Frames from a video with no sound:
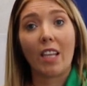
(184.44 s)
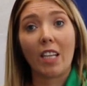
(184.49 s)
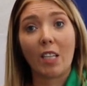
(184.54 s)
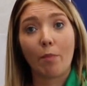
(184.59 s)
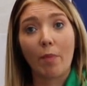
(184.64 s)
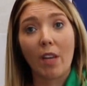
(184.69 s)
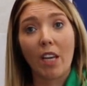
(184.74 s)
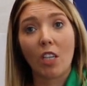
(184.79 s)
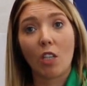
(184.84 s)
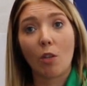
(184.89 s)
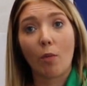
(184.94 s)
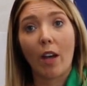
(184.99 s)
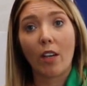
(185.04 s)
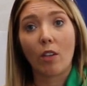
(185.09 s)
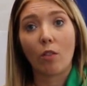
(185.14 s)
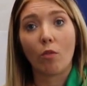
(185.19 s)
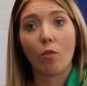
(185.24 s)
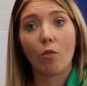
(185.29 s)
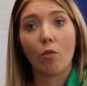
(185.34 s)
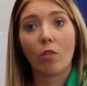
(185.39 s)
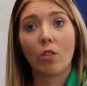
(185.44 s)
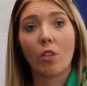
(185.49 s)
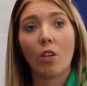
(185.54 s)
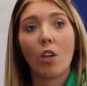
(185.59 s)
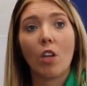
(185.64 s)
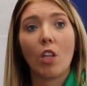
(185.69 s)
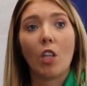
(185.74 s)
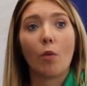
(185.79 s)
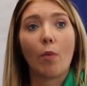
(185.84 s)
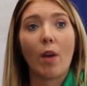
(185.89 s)
they speak to adults,
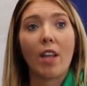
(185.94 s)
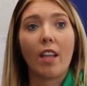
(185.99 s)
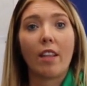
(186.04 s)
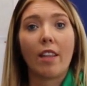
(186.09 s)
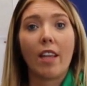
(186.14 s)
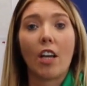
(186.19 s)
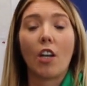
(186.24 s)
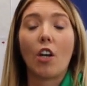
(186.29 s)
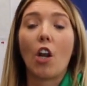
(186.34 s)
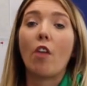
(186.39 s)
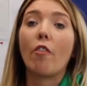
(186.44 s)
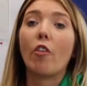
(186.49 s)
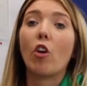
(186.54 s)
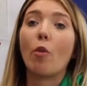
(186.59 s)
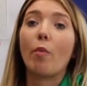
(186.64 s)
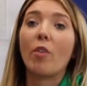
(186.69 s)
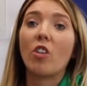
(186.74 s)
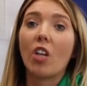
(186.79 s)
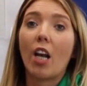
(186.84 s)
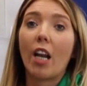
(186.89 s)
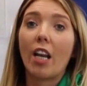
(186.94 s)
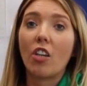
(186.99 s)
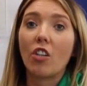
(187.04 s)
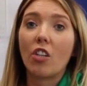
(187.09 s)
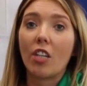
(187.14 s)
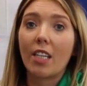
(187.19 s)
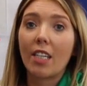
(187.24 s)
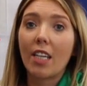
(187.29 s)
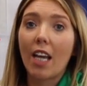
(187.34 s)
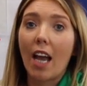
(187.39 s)
the way that they can overcome a
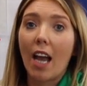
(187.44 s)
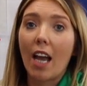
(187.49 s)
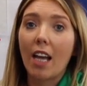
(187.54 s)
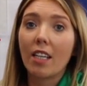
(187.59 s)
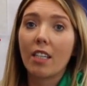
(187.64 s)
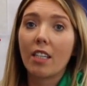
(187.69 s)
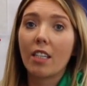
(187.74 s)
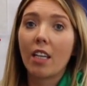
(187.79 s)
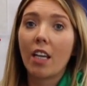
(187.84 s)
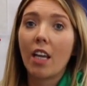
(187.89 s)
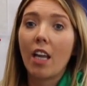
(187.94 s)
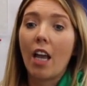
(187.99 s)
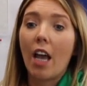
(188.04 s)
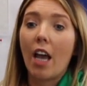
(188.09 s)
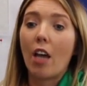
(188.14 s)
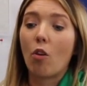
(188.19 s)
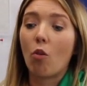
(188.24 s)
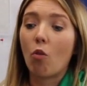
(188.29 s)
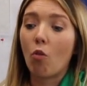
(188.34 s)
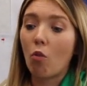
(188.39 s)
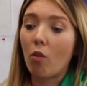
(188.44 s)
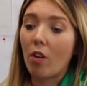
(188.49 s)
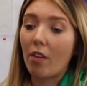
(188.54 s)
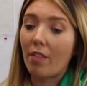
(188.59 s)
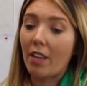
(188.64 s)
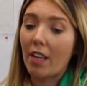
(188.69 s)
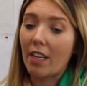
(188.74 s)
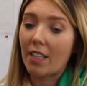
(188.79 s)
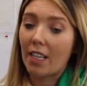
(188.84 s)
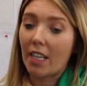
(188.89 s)
challenging task, and all
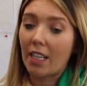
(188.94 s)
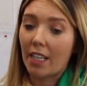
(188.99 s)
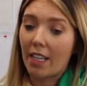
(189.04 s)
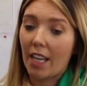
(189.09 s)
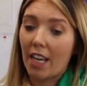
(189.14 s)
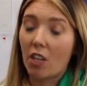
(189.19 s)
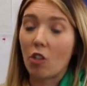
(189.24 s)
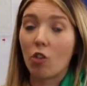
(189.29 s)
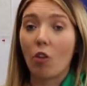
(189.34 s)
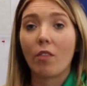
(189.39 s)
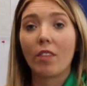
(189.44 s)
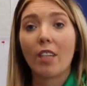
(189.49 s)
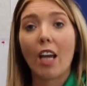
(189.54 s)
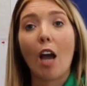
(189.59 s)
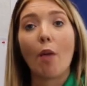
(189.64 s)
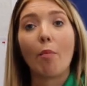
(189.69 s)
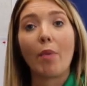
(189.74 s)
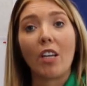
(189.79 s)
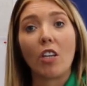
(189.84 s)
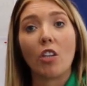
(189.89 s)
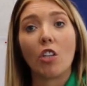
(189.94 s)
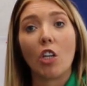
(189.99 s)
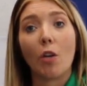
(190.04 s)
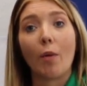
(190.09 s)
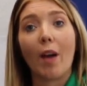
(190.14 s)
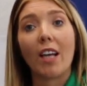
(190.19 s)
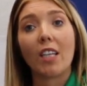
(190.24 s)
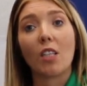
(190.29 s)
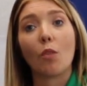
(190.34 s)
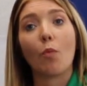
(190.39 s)
of these things that they can sort of tap
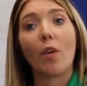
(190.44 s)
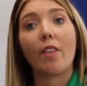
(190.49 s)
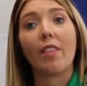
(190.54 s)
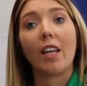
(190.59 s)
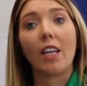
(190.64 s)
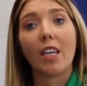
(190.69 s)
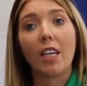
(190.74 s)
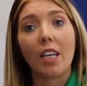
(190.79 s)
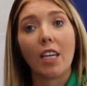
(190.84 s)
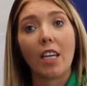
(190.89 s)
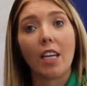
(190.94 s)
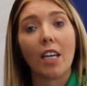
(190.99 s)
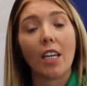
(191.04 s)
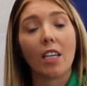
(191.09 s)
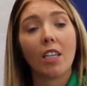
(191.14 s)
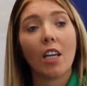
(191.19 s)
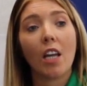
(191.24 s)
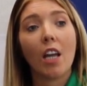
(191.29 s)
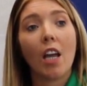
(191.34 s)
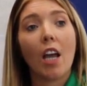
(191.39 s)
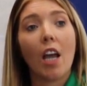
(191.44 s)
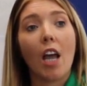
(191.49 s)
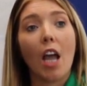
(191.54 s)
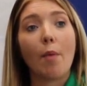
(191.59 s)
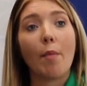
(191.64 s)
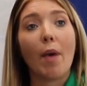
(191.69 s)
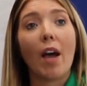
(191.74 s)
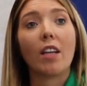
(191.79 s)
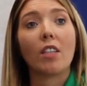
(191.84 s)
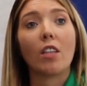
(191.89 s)
into as and when they need,
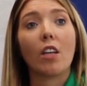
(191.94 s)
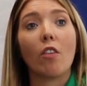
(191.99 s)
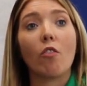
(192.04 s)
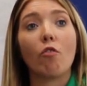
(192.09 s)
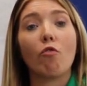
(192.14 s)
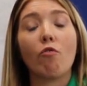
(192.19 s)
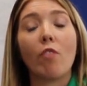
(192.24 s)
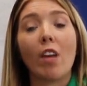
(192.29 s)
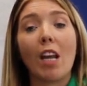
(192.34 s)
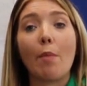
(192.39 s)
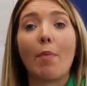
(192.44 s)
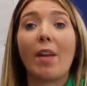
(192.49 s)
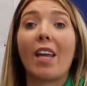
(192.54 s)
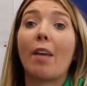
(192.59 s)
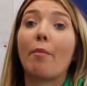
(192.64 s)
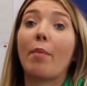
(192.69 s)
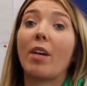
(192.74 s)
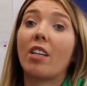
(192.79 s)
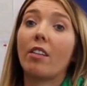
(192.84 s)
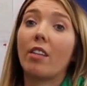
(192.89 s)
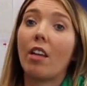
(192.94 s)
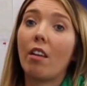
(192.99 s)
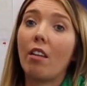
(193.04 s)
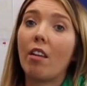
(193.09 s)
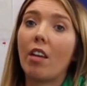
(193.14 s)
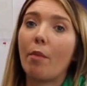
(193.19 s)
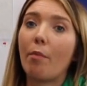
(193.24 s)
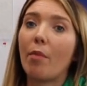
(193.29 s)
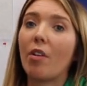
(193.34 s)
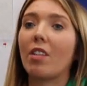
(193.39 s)
has a really big impact on their
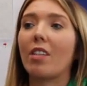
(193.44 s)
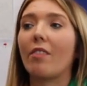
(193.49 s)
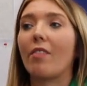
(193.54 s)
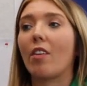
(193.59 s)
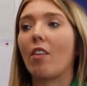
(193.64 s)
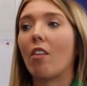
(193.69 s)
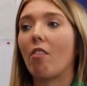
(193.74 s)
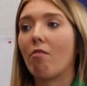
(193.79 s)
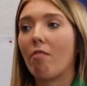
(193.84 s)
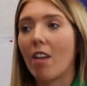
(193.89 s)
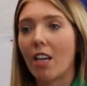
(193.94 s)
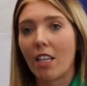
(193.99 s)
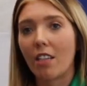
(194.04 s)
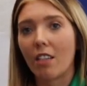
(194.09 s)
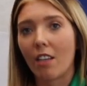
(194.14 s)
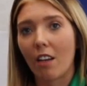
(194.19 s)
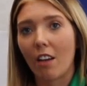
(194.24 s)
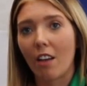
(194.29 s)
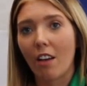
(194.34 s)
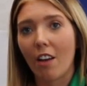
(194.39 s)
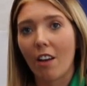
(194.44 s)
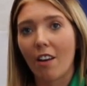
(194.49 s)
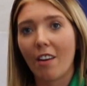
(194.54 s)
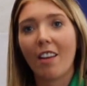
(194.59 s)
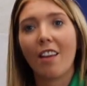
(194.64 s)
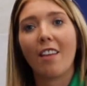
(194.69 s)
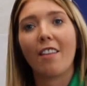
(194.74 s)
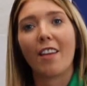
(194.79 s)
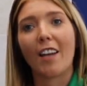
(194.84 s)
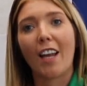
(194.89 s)
learning, because if they're not ready to learn,
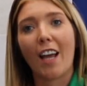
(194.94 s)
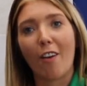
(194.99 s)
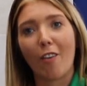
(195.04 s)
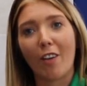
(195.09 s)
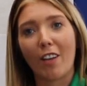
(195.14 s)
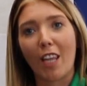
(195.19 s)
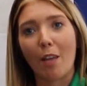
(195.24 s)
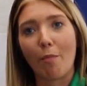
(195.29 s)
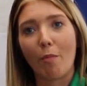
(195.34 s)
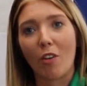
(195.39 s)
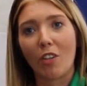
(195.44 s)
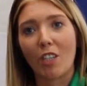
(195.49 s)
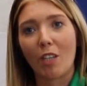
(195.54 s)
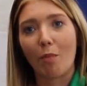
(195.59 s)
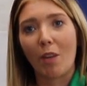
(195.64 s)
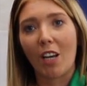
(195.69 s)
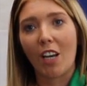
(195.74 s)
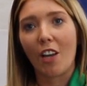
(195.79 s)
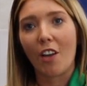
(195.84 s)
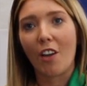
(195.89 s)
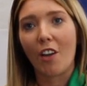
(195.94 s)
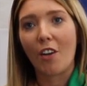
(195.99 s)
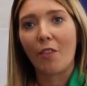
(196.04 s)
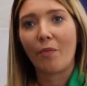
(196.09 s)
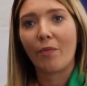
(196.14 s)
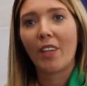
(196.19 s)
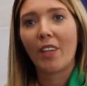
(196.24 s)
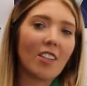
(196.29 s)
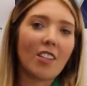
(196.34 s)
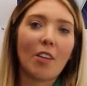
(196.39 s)
then how can they possibly learn?
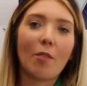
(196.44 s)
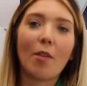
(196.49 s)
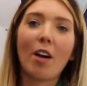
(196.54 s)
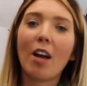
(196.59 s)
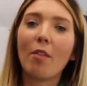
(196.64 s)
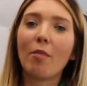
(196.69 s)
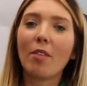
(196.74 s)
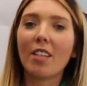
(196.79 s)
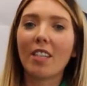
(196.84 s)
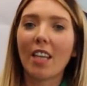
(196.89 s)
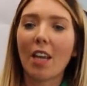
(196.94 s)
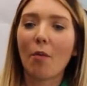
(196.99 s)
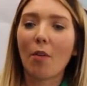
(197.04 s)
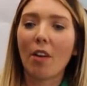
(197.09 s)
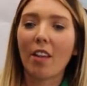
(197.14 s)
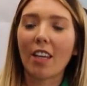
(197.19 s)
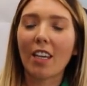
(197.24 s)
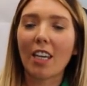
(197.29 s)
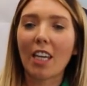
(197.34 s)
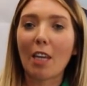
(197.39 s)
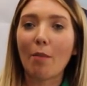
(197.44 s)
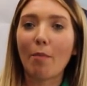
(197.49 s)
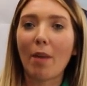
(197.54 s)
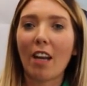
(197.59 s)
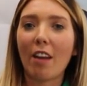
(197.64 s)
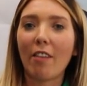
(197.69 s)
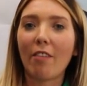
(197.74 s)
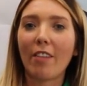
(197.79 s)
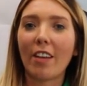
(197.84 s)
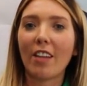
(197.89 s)
So I would say one of the key
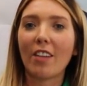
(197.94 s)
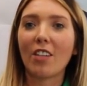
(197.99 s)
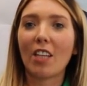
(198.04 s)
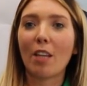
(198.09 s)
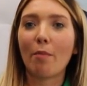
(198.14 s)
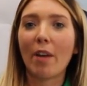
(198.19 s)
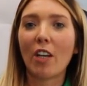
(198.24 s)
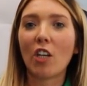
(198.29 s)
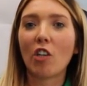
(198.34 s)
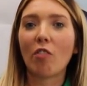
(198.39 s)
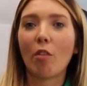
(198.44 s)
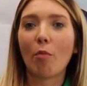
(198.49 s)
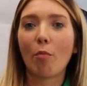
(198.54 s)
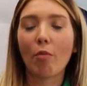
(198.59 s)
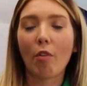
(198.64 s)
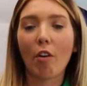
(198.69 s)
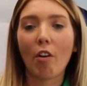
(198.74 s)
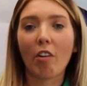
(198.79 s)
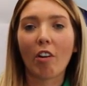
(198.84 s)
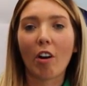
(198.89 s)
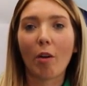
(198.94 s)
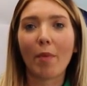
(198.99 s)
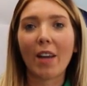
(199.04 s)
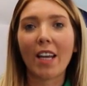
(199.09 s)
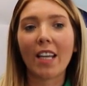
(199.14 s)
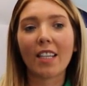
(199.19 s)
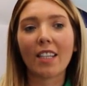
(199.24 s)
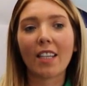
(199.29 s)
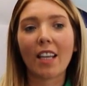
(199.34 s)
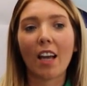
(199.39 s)
benefits to the mentoring programme
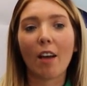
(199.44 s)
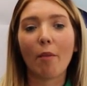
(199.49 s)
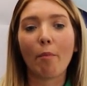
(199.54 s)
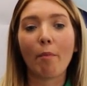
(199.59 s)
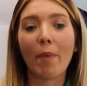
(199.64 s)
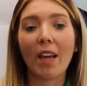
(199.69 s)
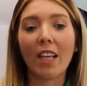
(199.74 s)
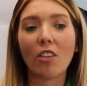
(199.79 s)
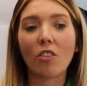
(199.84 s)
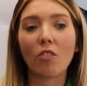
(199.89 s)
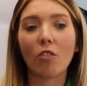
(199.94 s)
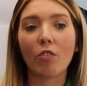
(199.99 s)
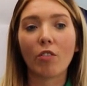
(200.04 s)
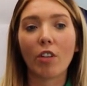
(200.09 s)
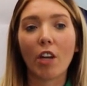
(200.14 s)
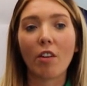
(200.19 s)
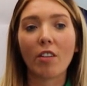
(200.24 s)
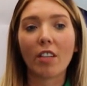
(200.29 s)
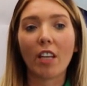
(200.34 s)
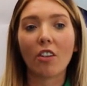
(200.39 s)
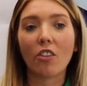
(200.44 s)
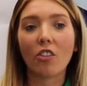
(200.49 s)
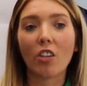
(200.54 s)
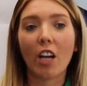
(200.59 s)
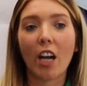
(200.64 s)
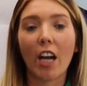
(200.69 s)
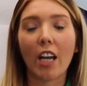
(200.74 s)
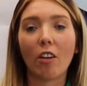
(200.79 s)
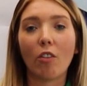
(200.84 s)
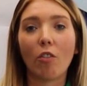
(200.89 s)
is that mentor knows that
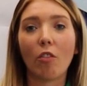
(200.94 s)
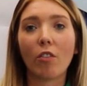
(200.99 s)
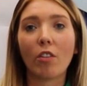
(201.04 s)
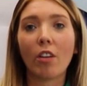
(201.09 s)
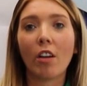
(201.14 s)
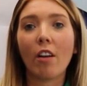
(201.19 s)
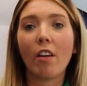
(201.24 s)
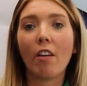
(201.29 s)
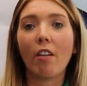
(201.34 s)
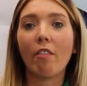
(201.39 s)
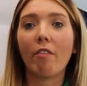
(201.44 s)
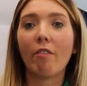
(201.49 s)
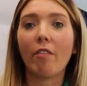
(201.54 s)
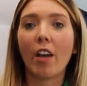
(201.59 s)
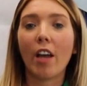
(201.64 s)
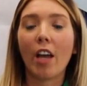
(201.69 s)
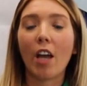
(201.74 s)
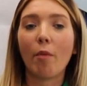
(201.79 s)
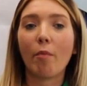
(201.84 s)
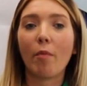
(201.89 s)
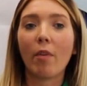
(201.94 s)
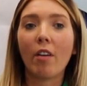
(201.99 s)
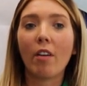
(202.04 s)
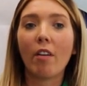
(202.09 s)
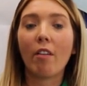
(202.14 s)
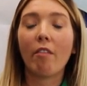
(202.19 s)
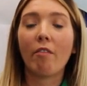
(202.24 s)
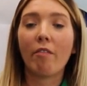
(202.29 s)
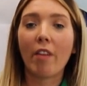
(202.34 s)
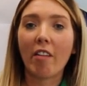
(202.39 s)
child very,
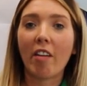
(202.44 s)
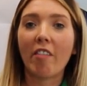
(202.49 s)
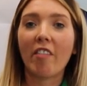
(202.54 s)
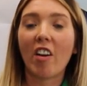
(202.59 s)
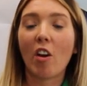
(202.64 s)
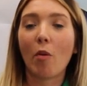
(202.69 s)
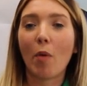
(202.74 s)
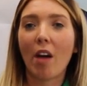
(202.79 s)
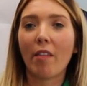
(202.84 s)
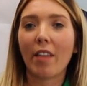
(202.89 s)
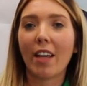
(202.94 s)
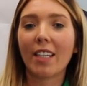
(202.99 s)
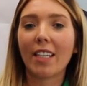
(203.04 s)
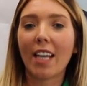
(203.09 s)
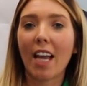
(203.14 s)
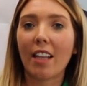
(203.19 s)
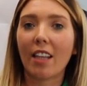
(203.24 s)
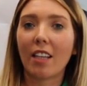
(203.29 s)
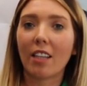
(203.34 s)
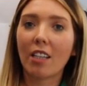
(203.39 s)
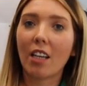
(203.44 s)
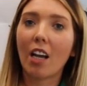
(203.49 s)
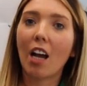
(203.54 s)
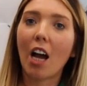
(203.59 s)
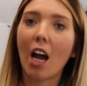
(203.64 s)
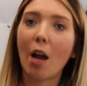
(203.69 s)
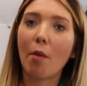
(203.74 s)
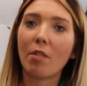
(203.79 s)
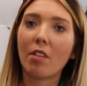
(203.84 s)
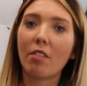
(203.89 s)
very well. They take the
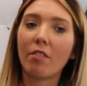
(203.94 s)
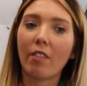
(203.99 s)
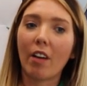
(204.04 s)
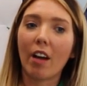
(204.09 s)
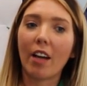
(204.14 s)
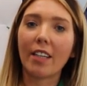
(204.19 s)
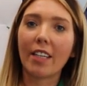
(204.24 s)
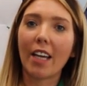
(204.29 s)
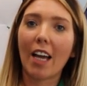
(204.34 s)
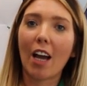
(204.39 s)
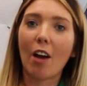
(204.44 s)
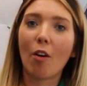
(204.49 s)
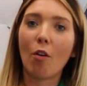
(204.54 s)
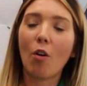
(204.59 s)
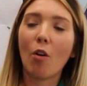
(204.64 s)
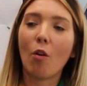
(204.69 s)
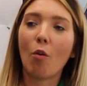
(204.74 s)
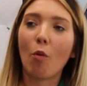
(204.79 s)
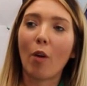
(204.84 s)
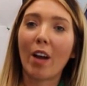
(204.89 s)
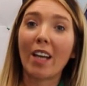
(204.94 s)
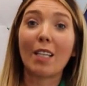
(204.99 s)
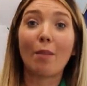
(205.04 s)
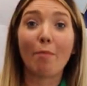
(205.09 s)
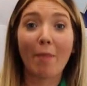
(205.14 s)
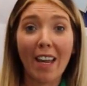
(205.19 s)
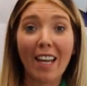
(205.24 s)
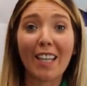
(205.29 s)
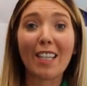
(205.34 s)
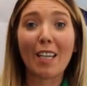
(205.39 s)
time to find out what is
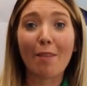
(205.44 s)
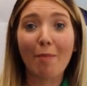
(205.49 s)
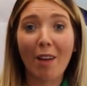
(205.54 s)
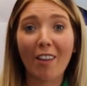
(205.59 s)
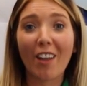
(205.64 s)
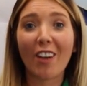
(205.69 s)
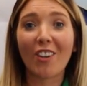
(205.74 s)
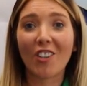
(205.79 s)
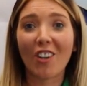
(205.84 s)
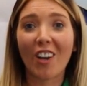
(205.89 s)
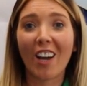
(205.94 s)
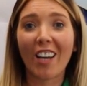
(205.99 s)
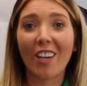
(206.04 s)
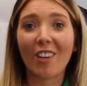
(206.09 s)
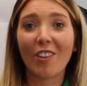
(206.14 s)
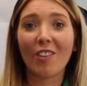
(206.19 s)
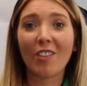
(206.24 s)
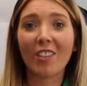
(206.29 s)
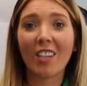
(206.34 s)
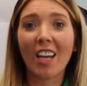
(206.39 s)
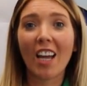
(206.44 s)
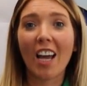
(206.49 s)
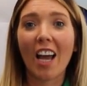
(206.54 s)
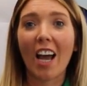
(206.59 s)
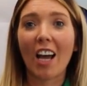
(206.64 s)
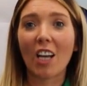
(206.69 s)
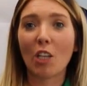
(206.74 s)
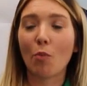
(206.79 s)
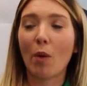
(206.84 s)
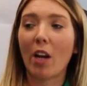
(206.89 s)
amazing about that child,
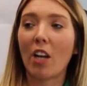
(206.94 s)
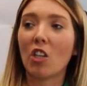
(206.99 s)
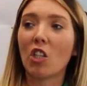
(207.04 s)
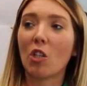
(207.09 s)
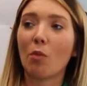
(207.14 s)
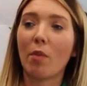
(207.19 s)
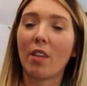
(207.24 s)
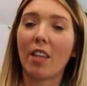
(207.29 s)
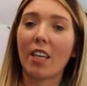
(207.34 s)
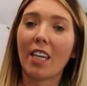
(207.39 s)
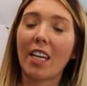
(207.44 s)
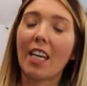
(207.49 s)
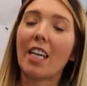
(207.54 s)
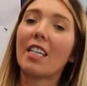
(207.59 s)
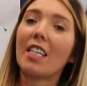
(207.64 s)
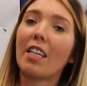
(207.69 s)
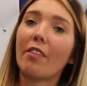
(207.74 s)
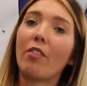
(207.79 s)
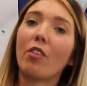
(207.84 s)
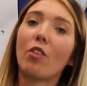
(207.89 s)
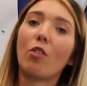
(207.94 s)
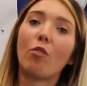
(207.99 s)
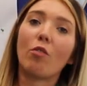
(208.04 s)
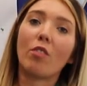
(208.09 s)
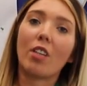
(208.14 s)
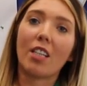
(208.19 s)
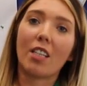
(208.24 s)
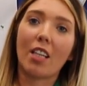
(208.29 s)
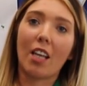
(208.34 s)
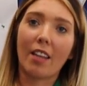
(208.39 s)
as well as some of the key
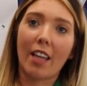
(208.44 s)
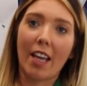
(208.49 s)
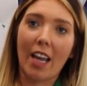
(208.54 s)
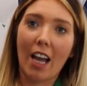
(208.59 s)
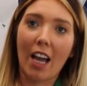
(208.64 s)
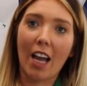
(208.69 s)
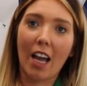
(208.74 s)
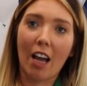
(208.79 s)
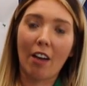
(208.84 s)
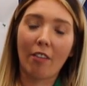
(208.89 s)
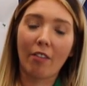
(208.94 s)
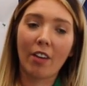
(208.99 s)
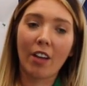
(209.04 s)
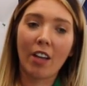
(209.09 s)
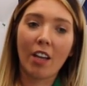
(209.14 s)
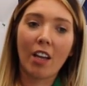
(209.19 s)
difficulties that they have.